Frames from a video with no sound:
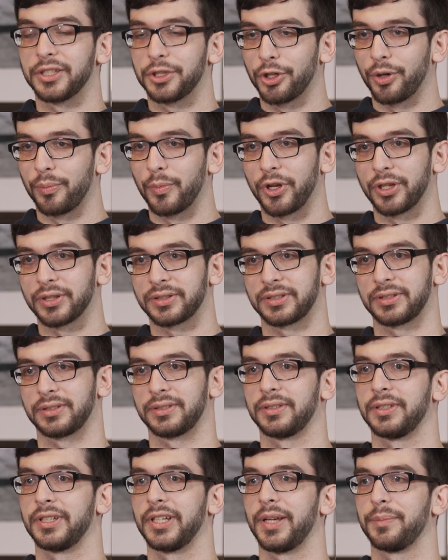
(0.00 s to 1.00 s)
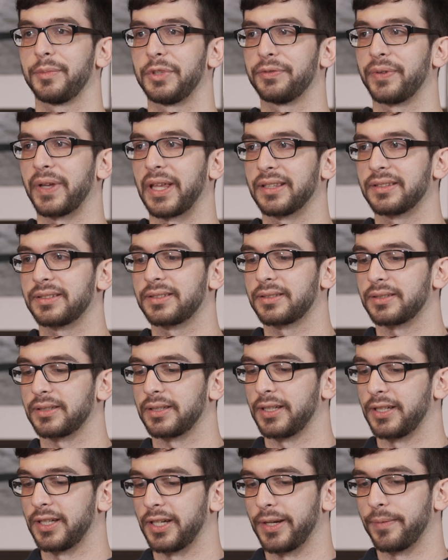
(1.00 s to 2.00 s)
e-commerce events,
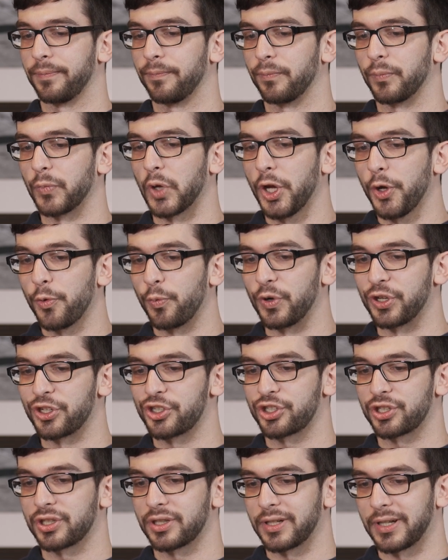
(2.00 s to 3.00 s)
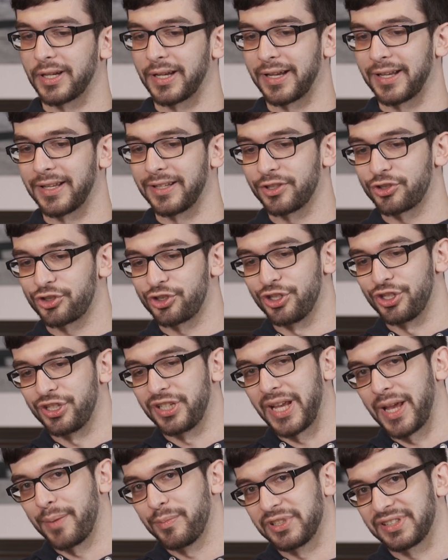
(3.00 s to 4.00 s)
which
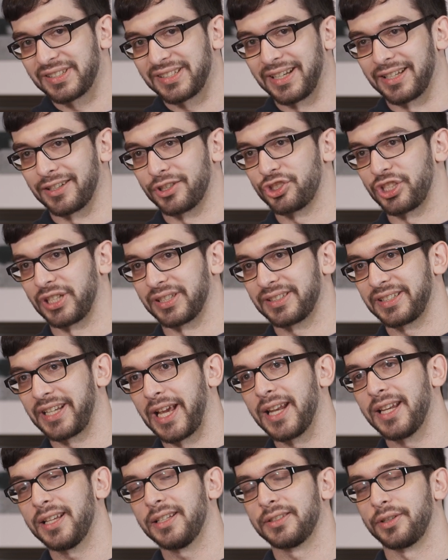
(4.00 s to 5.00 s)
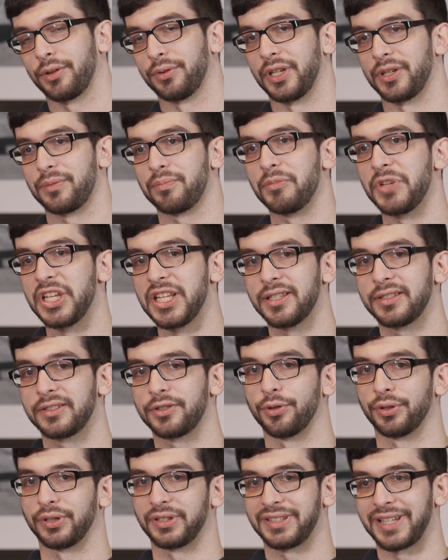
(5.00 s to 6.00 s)
GTM is just getting. So that
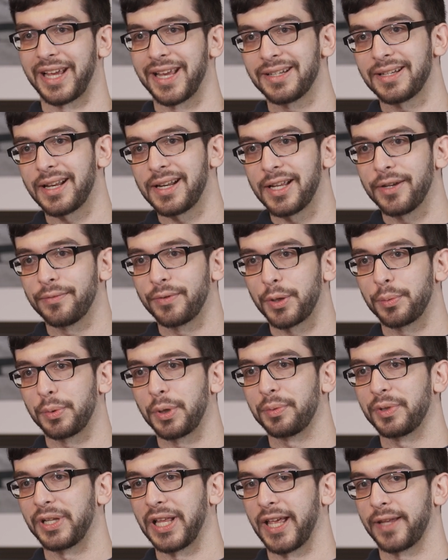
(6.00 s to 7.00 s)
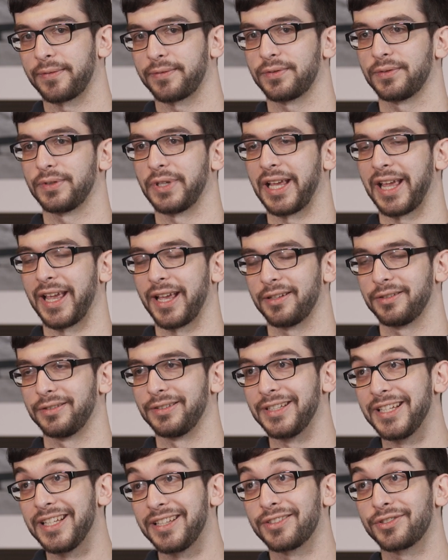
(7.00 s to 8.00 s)
means your data layer variable
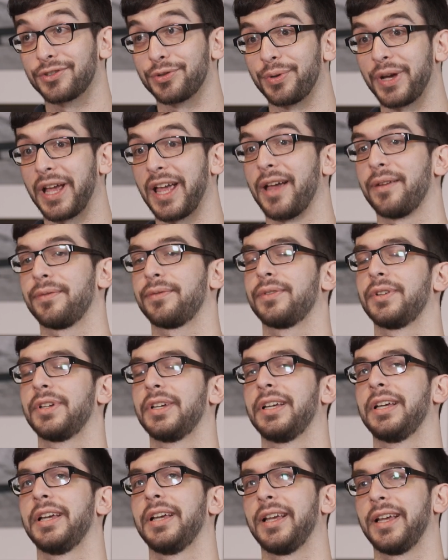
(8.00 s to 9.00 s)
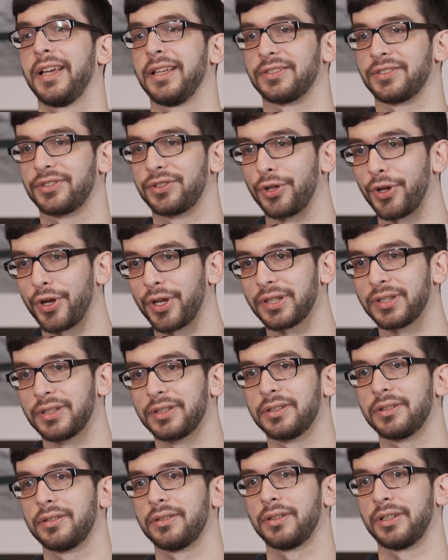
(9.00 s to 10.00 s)
needs to have a
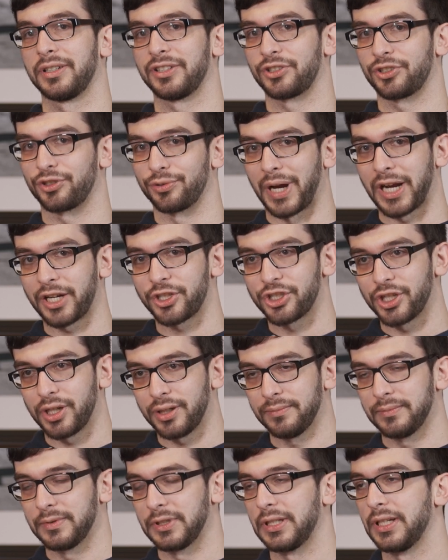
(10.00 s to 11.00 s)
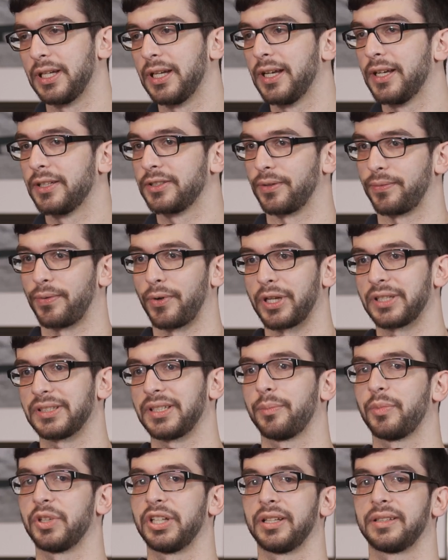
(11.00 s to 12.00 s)
certain structure. So for
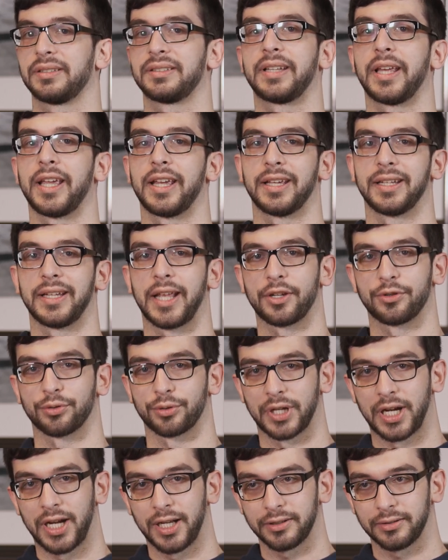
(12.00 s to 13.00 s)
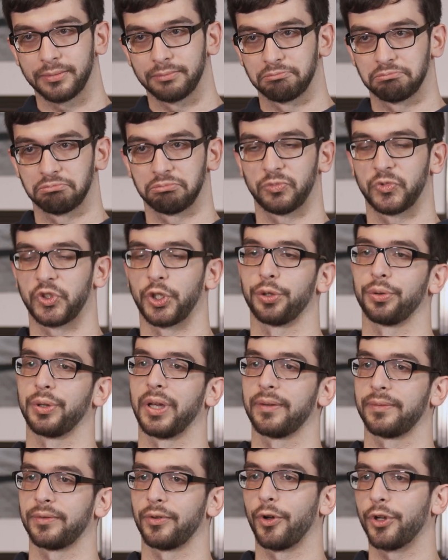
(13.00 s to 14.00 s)
example, let's take an add to cart. So you
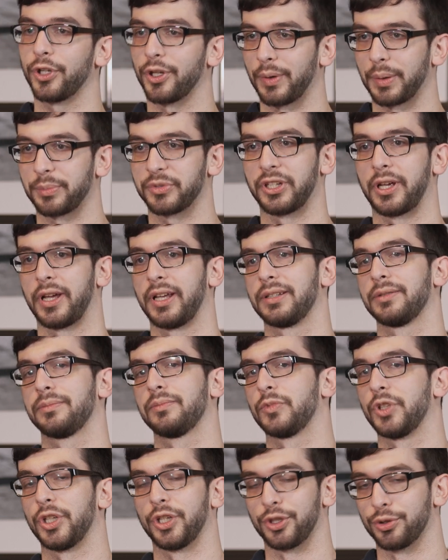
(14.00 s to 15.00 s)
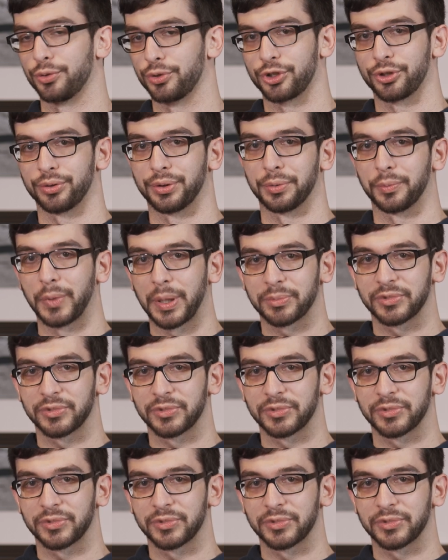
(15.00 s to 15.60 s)
have on your website a usual